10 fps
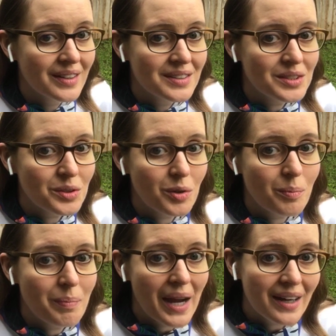to go
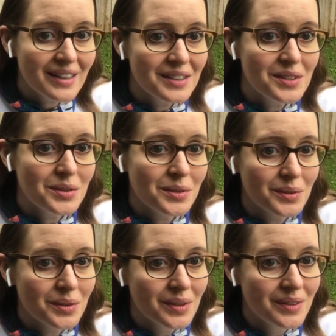back
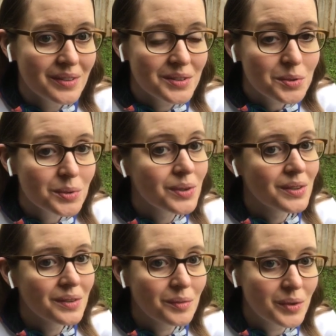into school
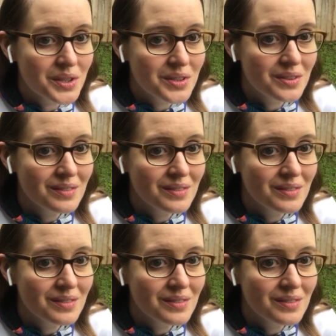once